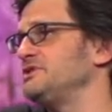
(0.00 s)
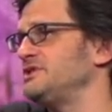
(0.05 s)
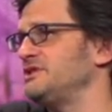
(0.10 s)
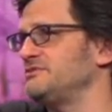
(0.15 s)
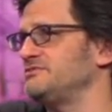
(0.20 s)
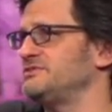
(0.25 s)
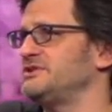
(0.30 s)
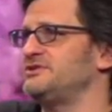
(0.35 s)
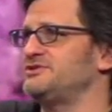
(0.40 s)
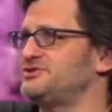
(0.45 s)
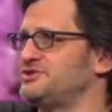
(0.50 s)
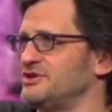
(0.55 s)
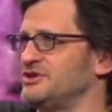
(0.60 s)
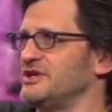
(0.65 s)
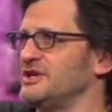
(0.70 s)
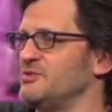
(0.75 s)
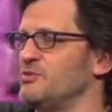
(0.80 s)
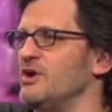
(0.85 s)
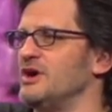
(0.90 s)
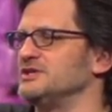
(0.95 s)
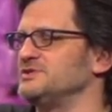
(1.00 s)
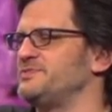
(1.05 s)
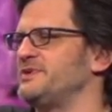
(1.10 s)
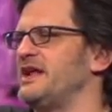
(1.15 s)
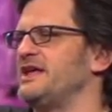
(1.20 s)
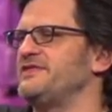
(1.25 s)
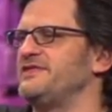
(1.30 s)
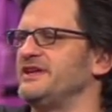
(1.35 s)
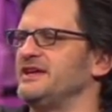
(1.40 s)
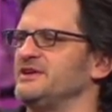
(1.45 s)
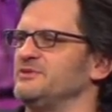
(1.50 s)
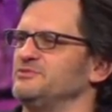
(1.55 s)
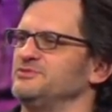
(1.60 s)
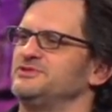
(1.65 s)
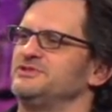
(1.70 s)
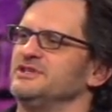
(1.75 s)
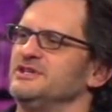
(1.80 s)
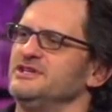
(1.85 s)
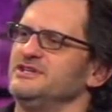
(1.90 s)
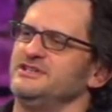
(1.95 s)
Yeah. There certainly was, but I think it
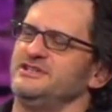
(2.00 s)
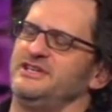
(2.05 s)
was